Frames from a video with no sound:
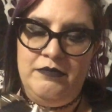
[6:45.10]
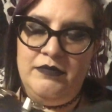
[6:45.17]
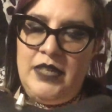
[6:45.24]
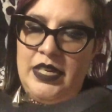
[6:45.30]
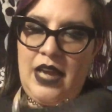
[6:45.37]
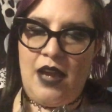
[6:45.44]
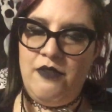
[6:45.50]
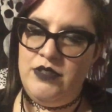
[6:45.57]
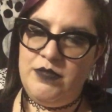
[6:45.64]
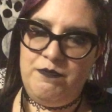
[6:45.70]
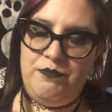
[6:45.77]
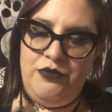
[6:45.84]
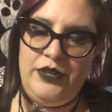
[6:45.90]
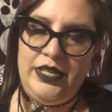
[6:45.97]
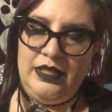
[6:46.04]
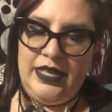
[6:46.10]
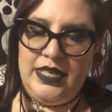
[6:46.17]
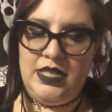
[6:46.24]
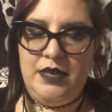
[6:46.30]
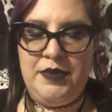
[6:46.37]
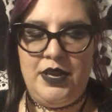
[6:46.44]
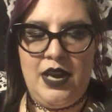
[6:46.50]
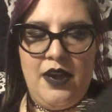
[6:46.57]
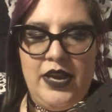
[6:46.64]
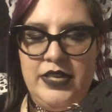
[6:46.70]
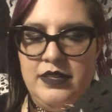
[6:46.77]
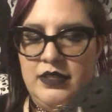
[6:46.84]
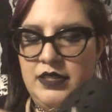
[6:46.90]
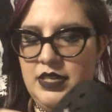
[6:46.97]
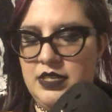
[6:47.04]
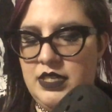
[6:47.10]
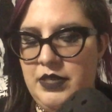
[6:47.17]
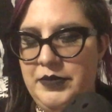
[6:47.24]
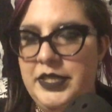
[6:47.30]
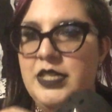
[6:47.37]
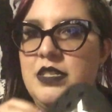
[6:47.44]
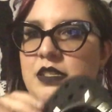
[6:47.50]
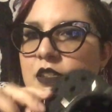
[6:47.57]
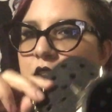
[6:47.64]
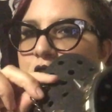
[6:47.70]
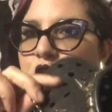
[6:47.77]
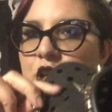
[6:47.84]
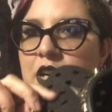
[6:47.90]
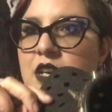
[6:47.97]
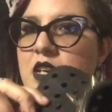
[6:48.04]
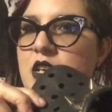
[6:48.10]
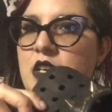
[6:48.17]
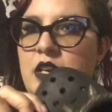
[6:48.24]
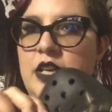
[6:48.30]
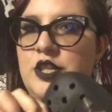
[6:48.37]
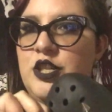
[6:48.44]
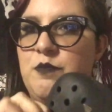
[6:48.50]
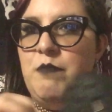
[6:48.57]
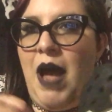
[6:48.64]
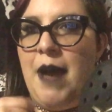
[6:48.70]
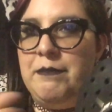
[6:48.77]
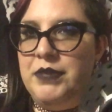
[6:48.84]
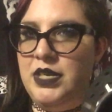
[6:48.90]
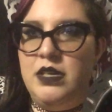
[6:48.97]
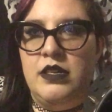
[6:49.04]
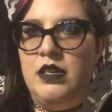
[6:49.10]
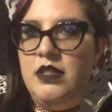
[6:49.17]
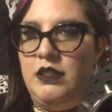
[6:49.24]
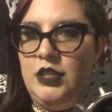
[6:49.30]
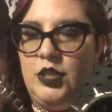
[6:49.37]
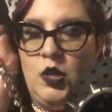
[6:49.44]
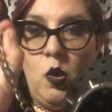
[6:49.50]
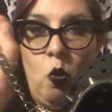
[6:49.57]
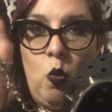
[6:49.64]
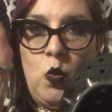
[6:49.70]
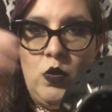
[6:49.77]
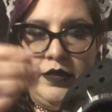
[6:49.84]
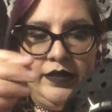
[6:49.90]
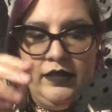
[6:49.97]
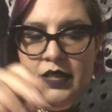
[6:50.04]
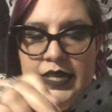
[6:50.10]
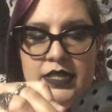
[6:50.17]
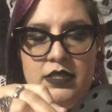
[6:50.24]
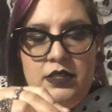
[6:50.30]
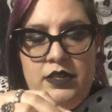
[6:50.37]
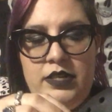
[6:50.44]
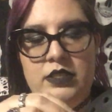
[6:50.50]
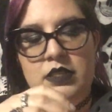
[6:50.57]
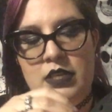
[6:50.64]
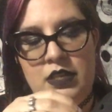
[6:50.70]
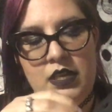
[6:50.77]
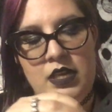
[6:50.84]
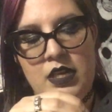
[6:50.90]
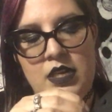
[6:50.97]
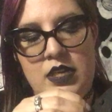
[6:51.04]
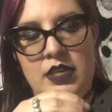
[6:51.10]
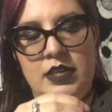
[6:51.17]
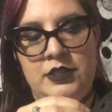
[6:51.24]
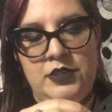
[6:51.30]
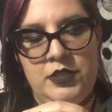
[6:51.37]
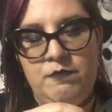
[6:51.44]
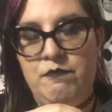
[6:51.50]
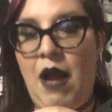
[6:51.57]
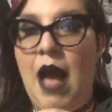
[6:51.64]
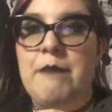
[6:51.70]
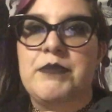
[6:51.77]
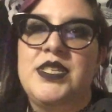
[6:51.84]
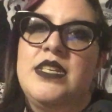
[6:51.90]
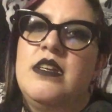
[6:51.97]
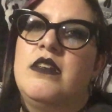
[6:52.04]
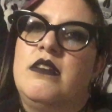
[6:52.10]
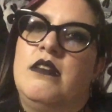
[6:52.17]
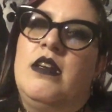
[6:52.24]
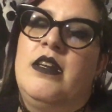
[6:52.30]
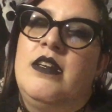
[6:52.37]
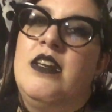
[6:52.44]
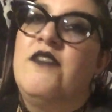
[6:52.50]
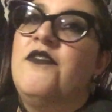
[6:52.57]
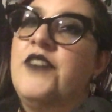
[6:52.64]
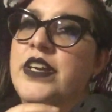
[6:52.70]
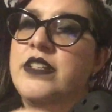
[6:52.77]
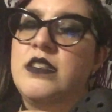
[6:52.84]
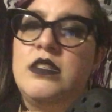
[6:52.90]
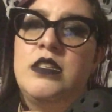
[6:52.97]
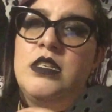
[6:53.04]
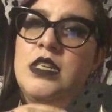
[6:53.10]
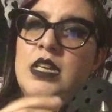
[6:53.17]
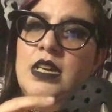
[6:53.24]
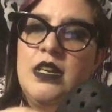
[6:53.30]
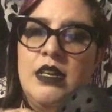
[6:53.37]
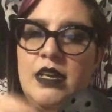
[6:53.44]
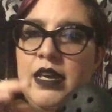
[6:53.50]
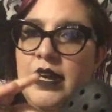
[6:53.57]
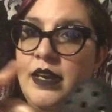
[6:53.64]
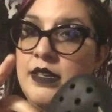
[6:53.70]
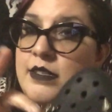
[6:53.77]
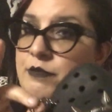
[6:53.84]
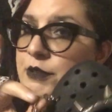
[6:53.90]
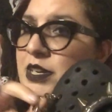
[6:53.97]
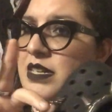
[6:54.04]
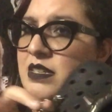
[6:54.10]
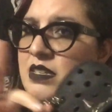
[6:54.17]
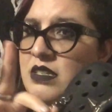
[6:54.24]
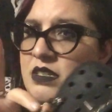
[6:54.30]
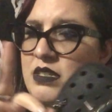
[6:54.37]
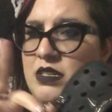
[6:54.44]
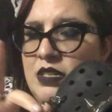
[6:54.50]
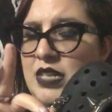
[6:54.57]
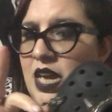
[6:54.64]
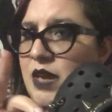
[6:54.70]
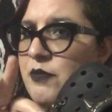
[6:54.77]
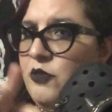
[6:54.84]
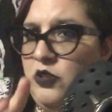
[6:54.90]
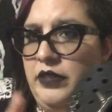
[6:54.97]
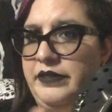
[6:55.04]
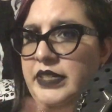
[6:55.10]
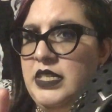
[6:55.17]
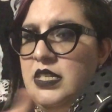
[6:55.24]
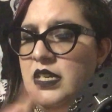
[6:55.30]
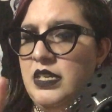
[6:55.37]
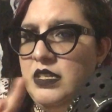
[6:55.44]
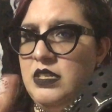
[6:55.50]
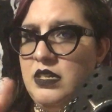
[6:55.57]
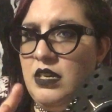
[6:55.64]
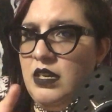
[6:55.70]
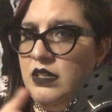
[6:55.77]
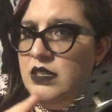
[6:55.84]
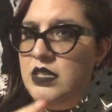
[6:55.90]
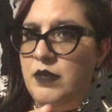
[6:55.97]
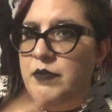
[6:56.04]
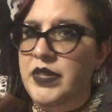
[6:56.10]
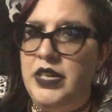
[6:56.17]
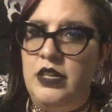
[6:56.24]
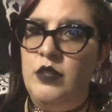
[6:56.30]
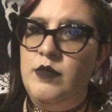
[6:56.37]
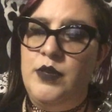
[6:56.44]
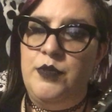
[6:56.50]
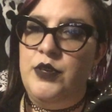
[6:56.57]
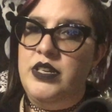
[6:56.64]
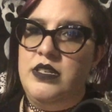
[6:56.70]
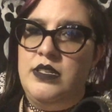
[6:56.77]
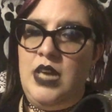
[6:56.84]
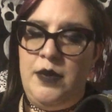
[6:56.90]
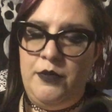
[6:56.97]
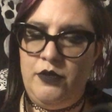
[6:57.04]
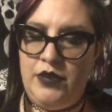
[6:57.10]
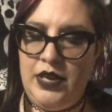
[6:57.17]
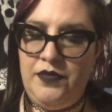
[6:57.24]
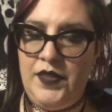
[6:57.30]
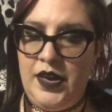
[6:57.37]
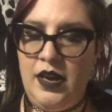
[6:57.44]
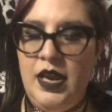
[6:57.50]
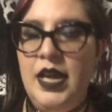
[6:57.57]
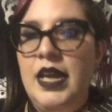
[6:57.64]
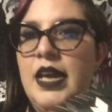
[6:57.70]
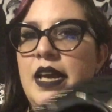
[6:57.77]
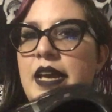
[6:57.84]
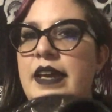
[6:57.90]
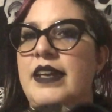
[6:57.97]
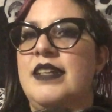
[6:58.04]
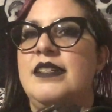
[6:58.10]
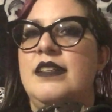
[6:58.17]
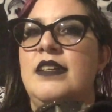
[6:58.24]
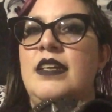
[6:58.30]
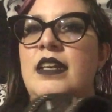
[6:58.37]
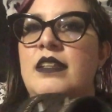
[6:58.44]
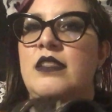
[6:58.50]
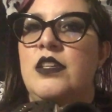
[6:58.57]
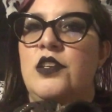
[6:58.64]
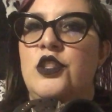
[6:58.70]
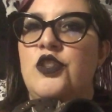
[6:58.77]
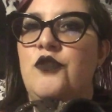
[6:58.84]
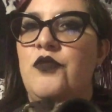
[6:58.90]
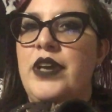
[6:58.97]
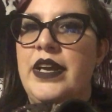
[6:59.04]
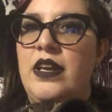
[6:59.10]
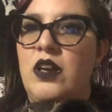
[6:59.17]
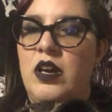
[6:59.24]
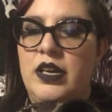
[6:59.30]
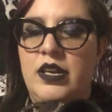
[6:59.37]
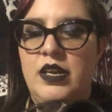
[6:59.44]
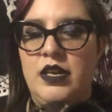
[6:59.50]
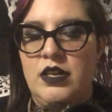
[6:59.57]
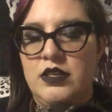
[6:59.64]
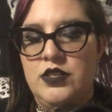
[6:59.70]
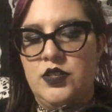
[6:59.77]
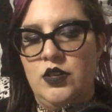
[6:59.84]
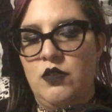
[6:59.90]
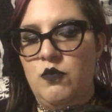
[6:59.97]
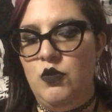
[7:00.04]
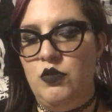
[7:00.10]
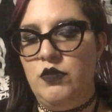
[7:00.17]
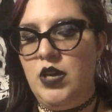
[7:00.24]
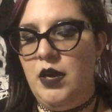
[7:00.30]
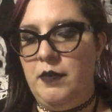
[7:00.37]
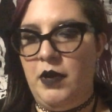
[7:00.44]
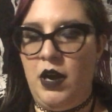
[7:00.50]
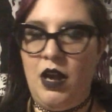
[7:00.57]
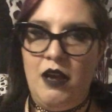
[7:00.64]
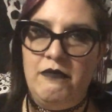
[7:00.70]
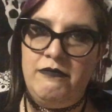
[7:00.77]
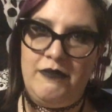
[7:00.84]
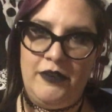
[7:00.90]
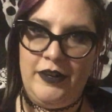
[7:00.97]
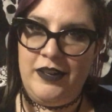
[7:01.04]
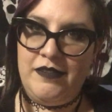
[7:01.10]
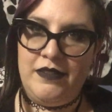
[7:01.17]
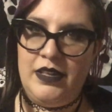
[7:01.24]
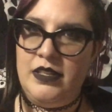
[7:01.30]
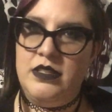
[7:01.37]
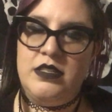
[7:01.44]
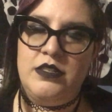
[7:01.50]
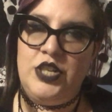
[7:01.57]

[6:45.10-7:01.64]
Like, I was pretty lazy about how I did this. I mean, this little chain here, I just popped it into the little hole, and it, like, seriously, it just pops in and it fits. And it's pretty stable. Unless it gets stuck on something, it'll be pretty stable right there. And I did get the ring on here, so it won't come off or anything. This